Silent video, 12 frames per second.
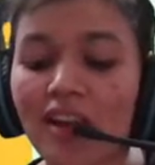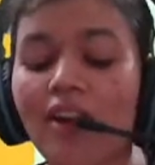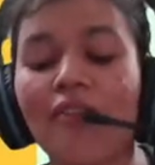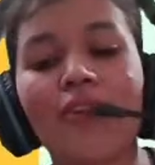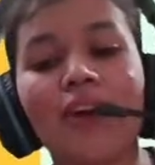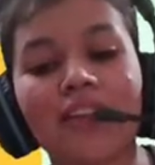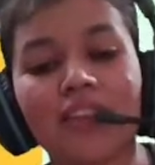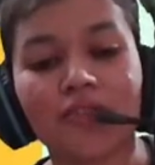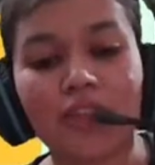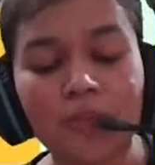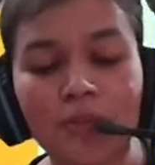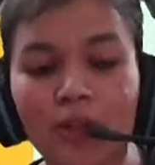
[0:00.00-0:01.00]
wherein
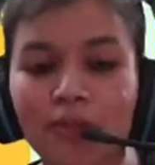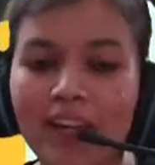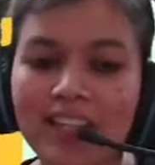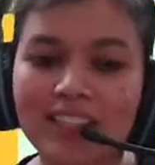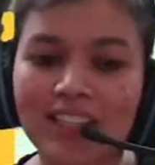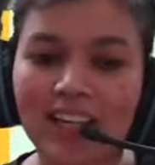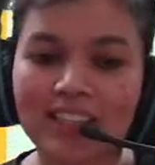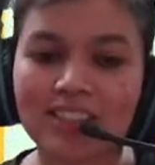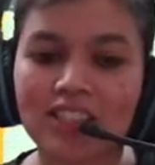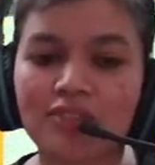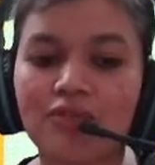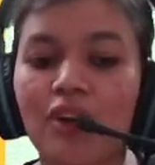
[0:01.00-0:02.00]
we provide
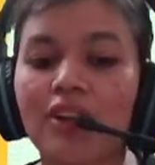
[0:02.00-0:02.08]
classes for